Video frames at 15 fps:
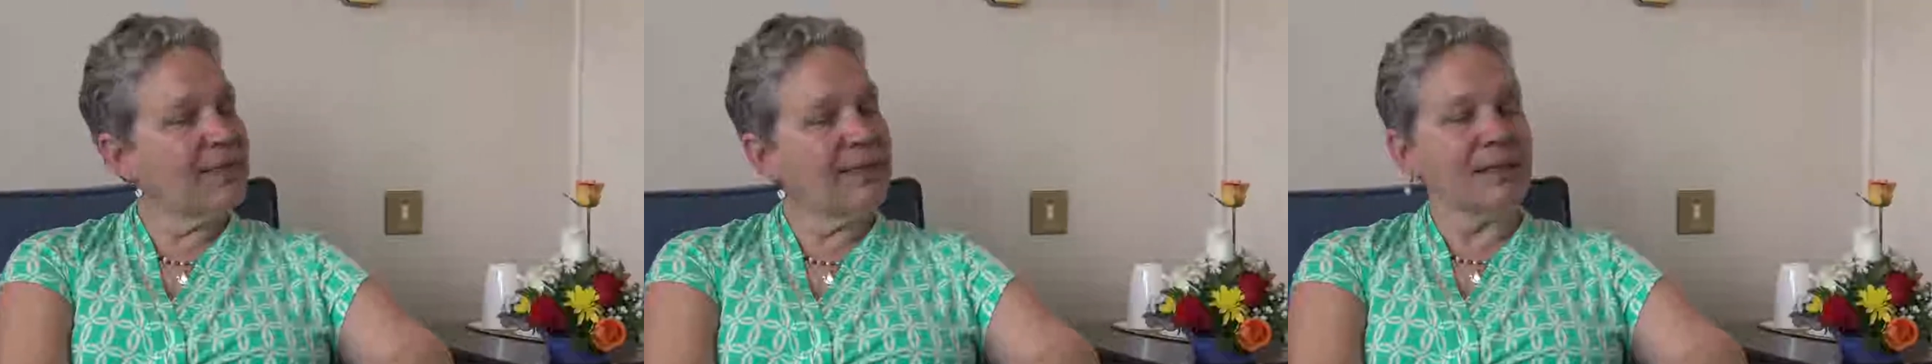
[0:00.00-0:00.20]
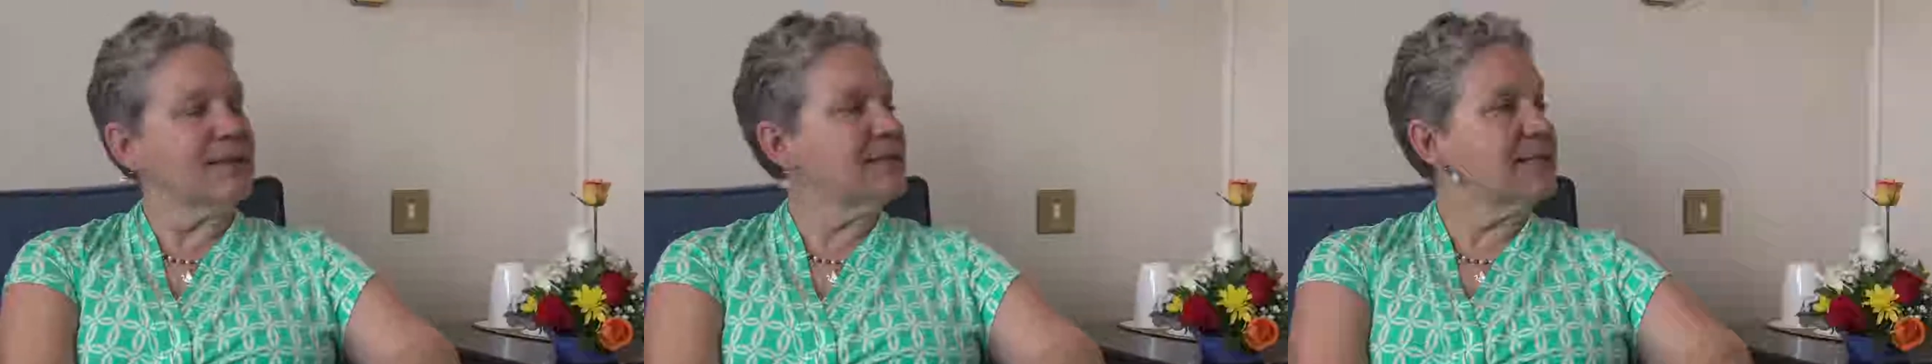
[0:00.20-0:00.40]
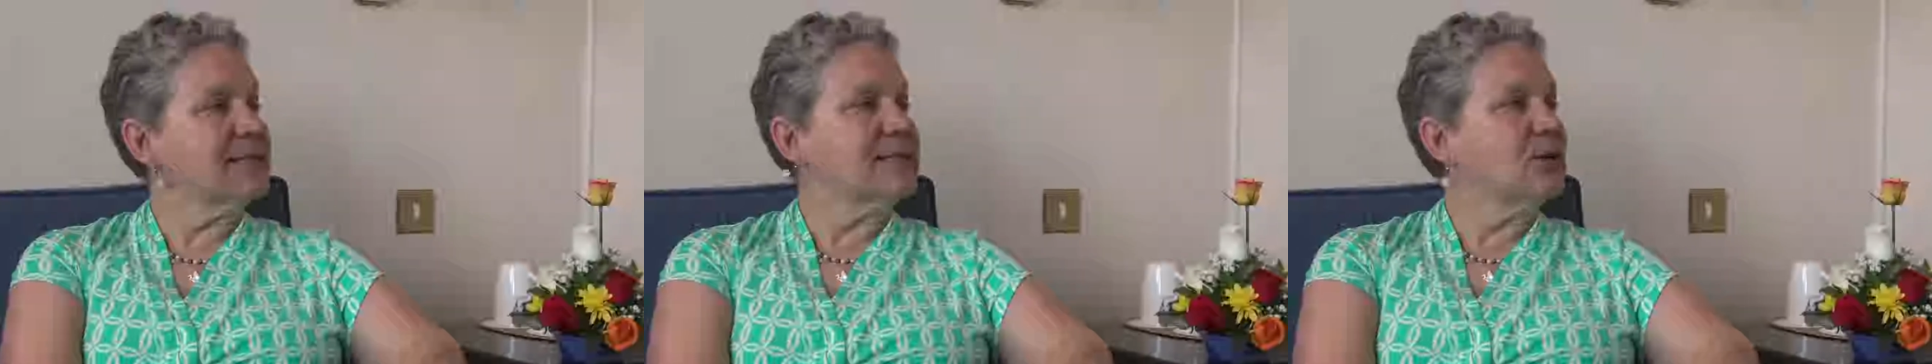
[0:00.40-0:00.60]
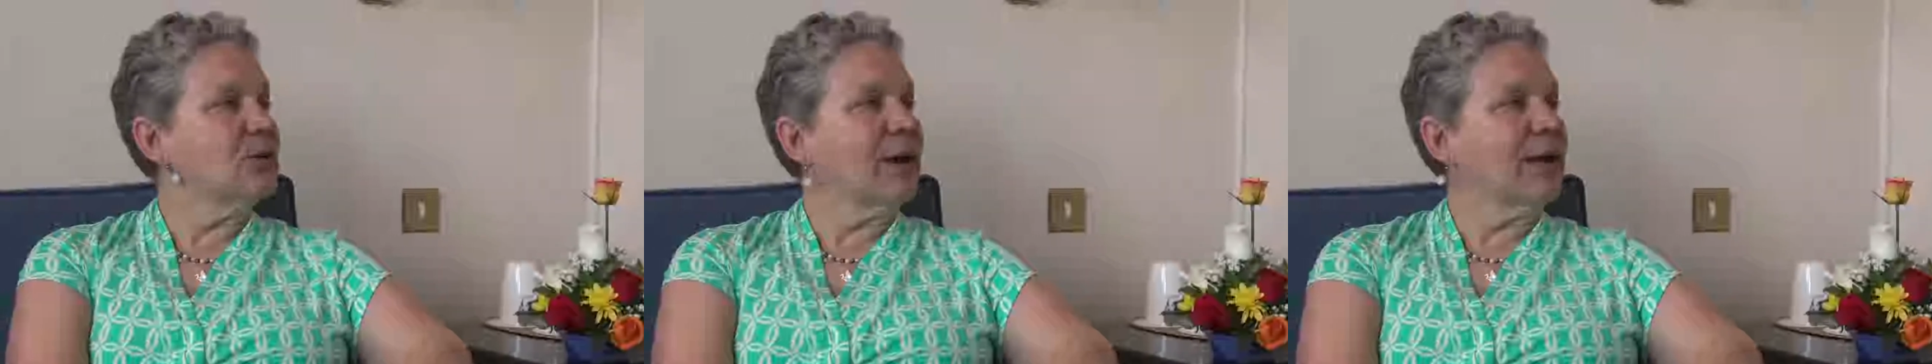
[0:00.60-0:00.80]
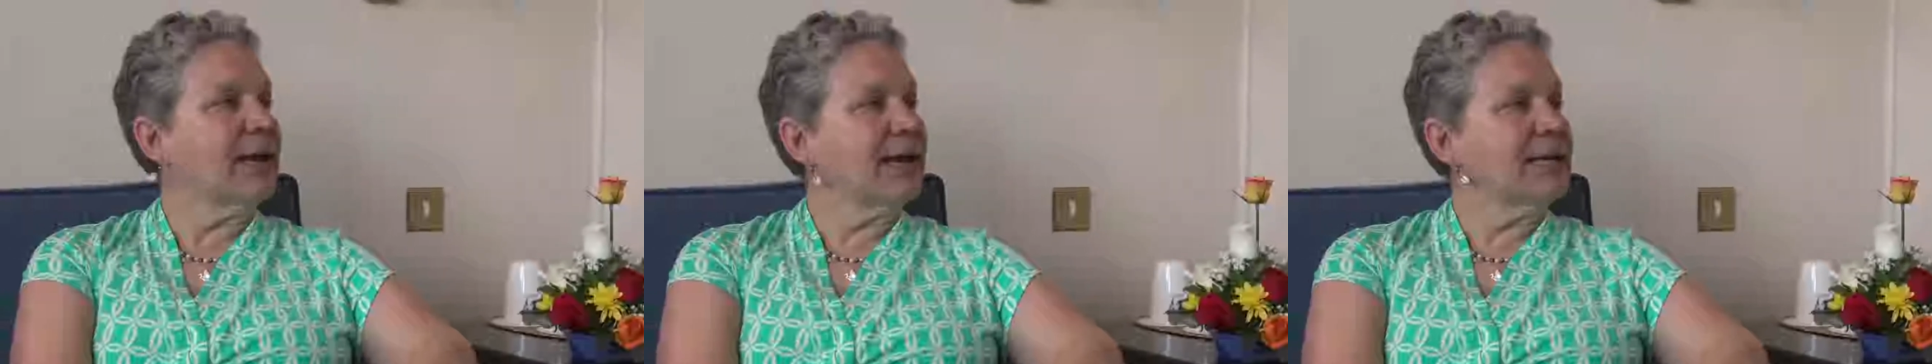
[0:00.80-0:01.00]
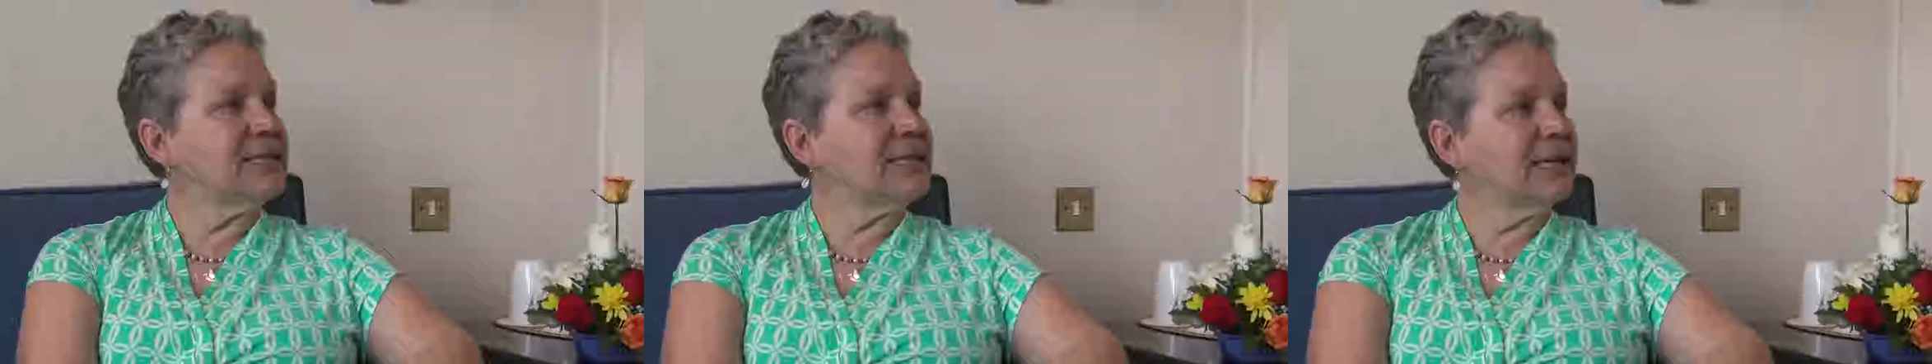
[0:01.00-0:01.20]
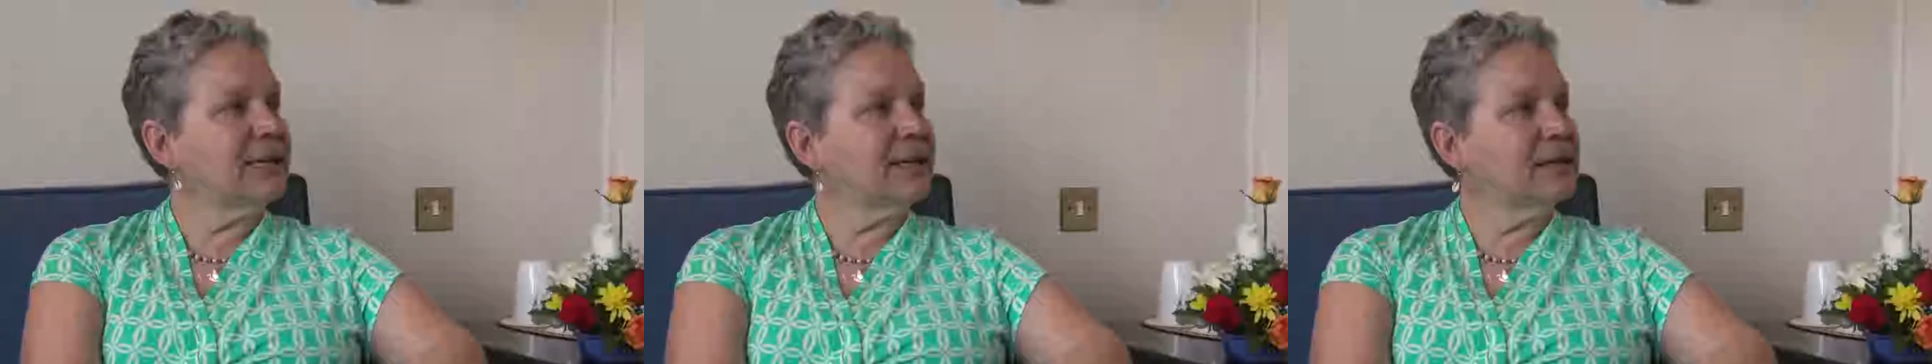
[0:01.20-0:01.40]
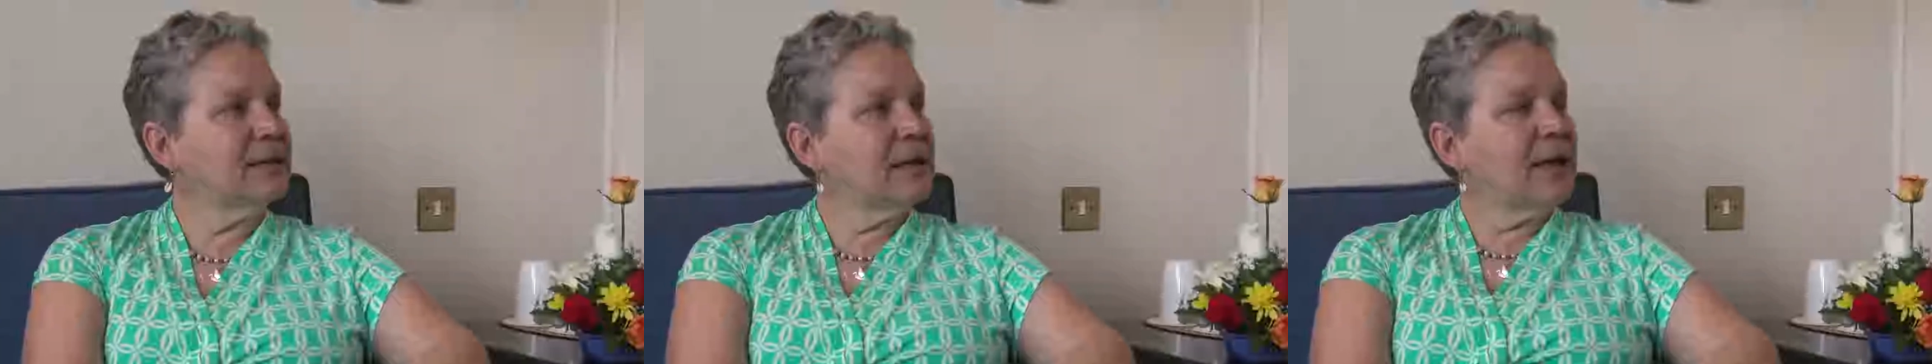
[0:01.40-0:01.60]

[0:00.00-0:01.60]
think this is a great idea,